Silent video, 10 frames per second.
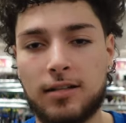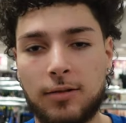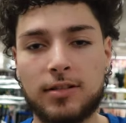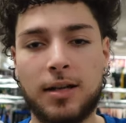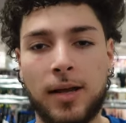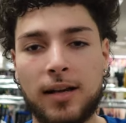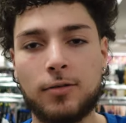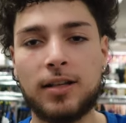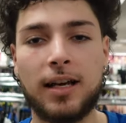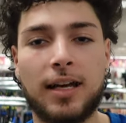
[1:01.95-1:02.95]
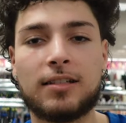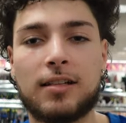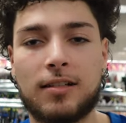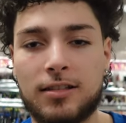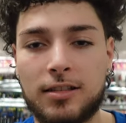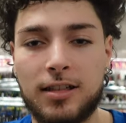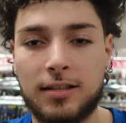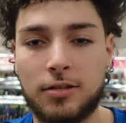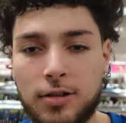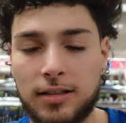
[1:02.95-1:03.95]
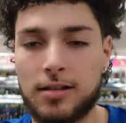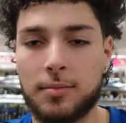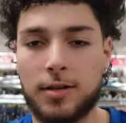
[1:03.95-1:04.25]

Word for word: I want to see America win and Chicharito score at the same